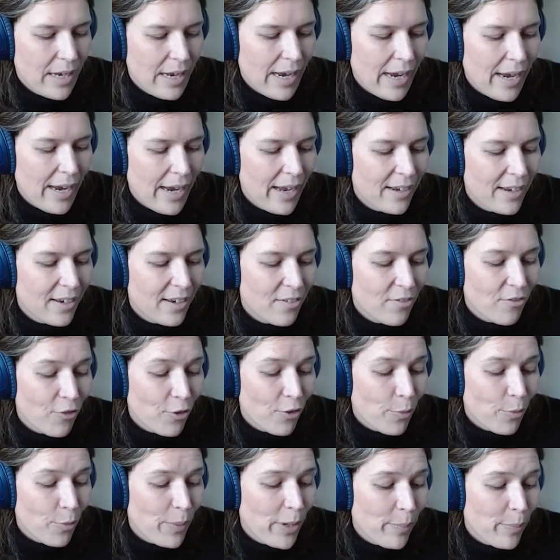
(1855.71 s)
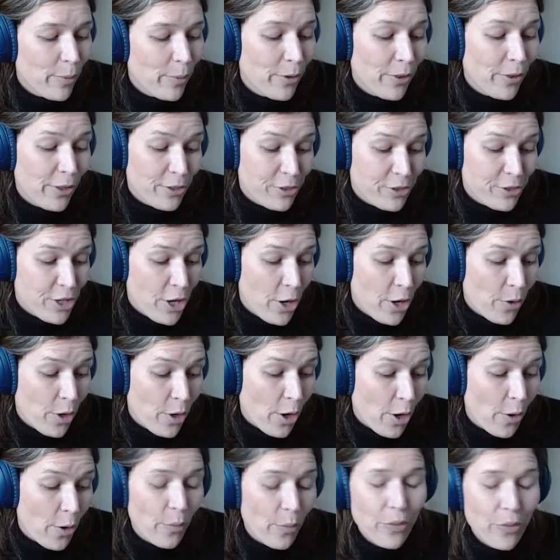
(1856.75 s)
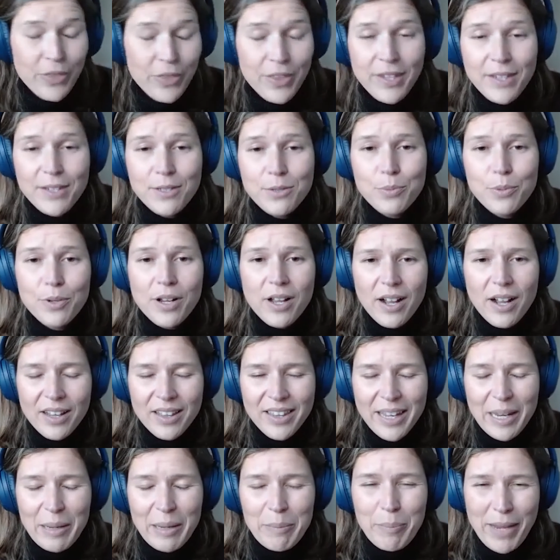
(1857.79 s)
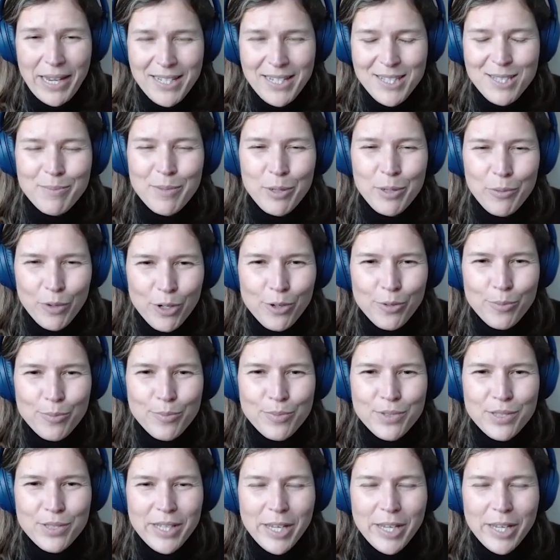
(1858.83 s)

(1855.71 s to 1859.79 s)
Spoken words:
And for people that don't know, these were kind of like basement rooms.